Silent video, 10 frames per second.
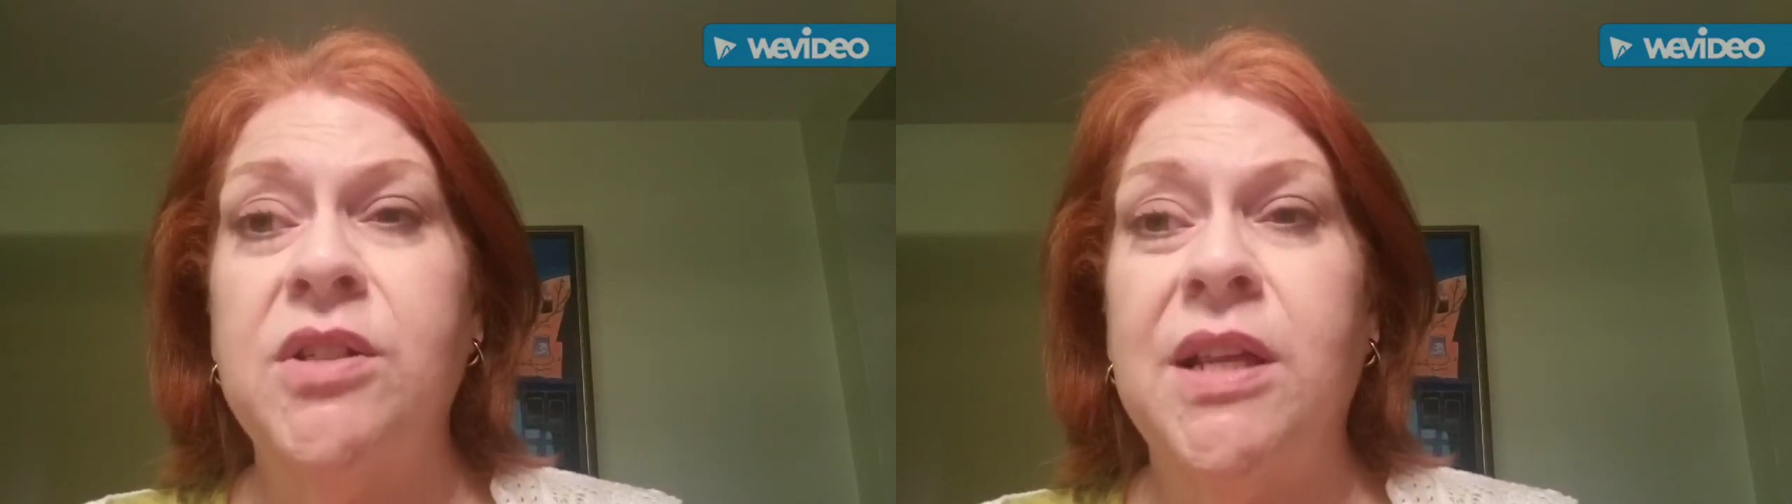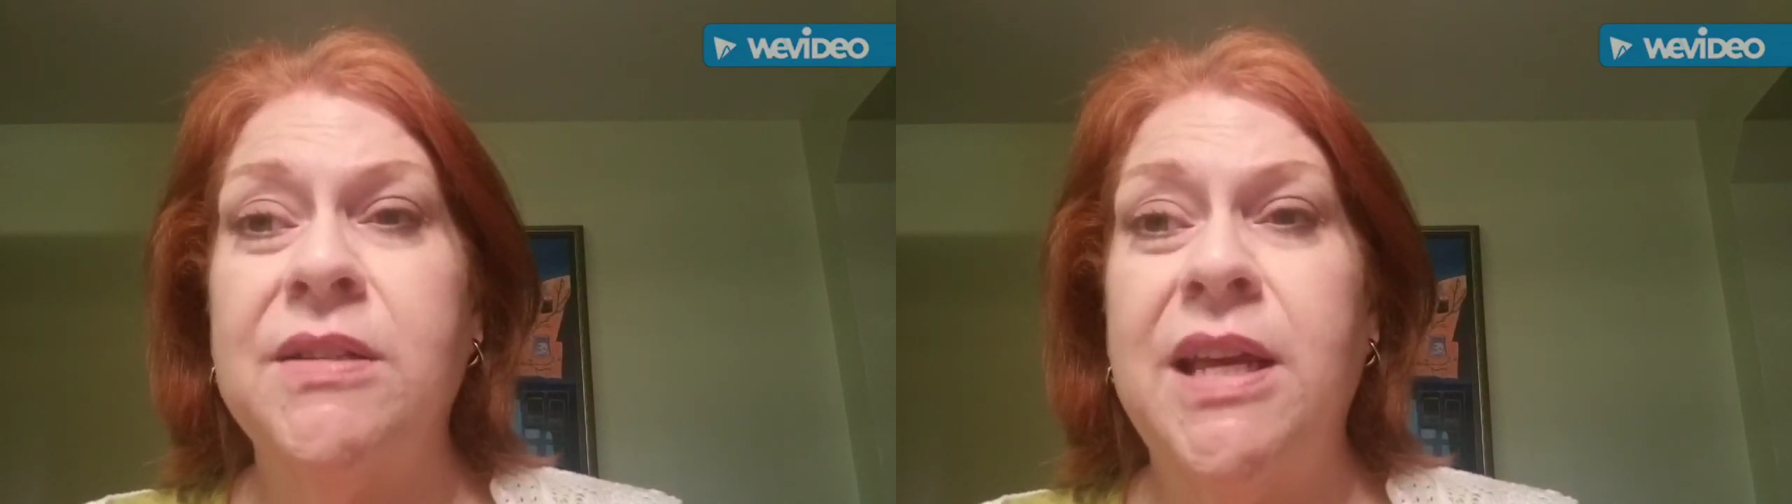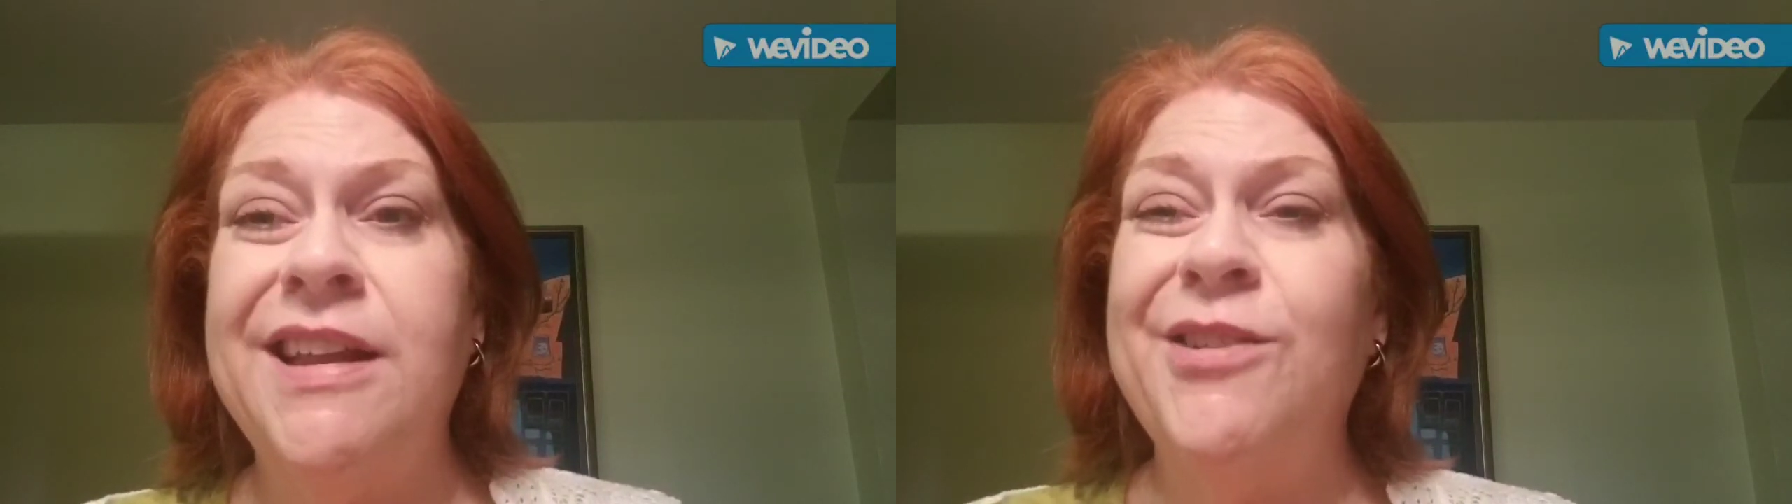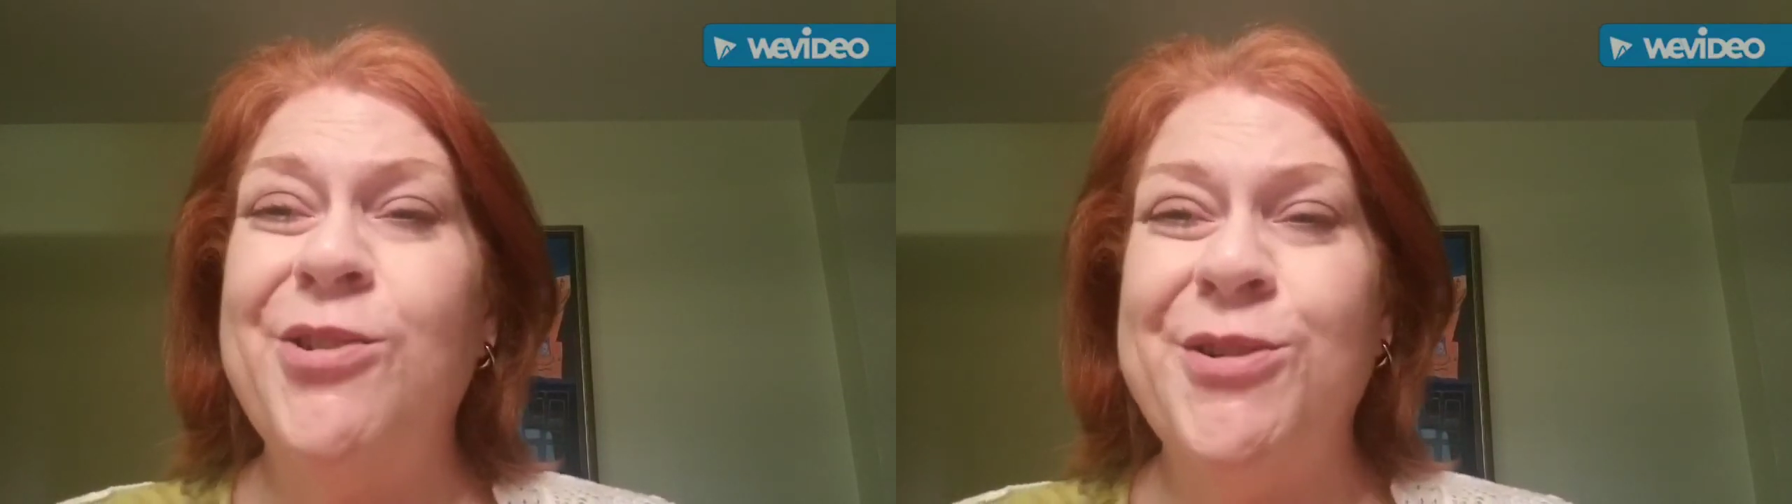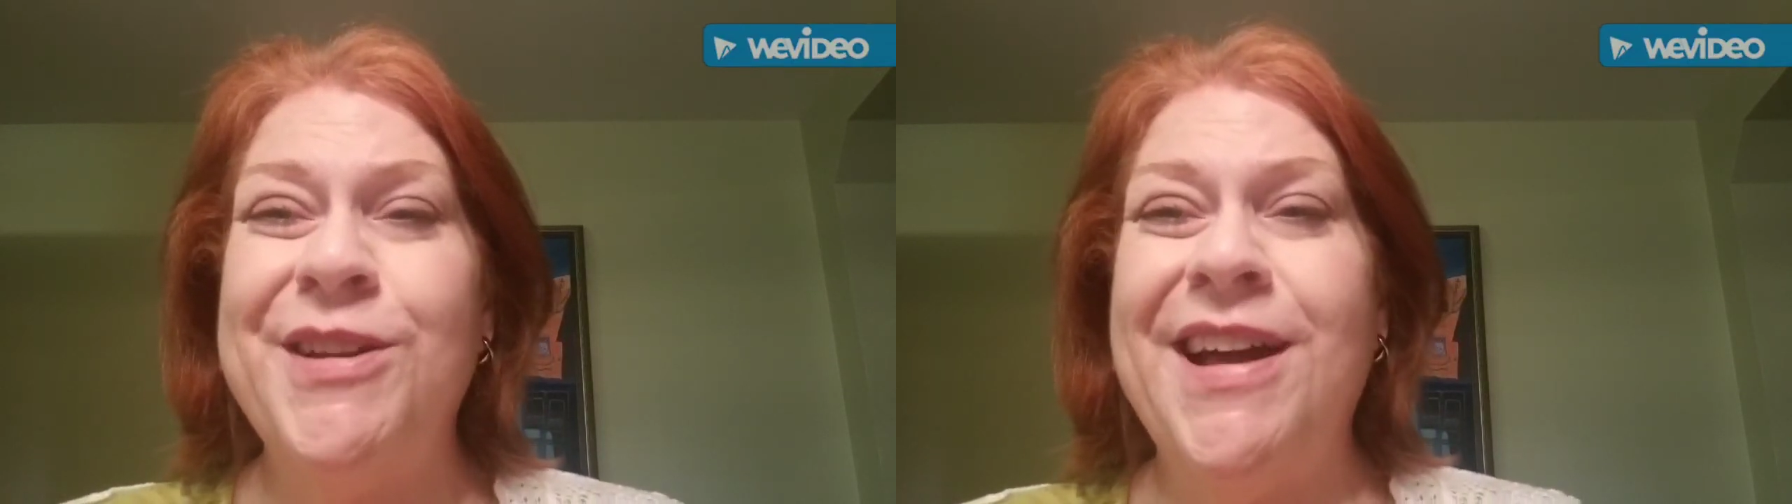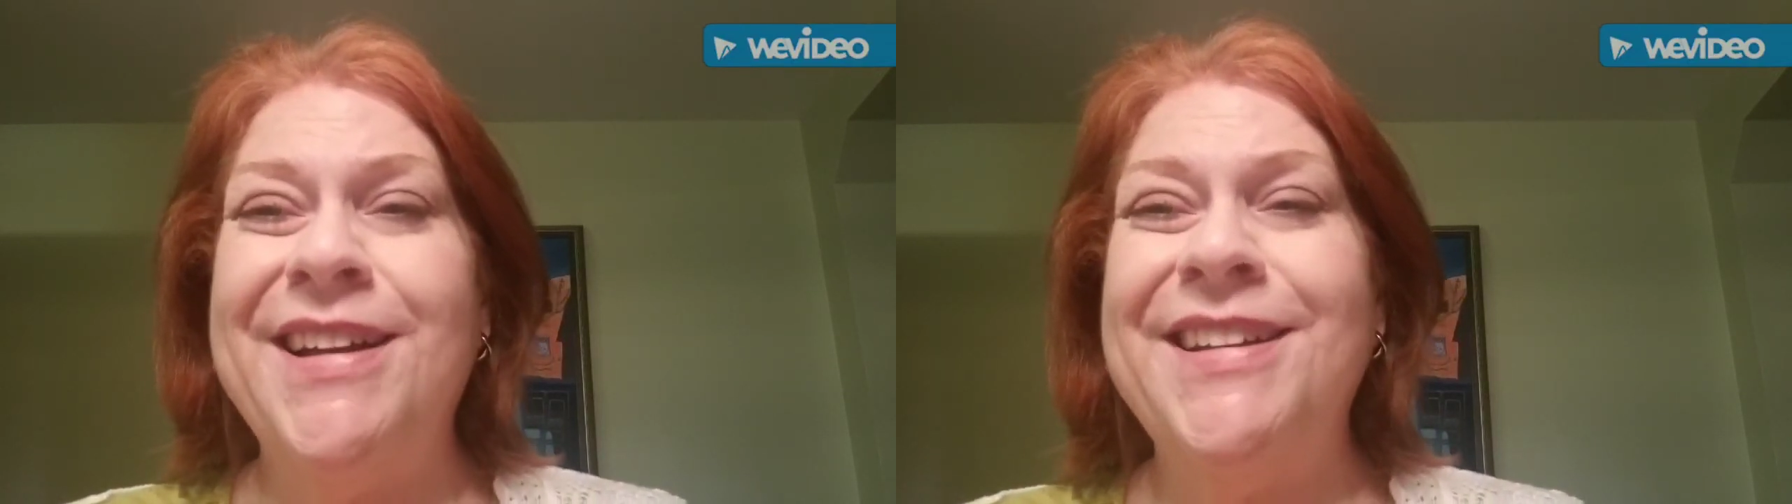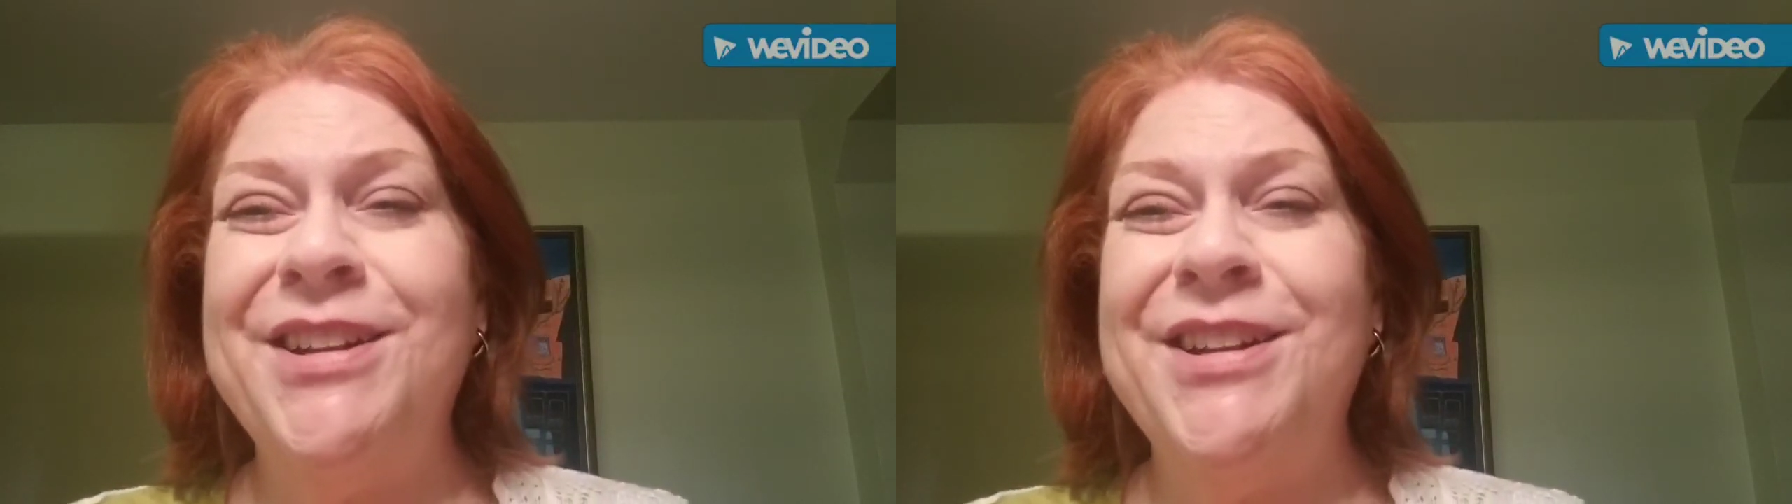Sauceda, her and I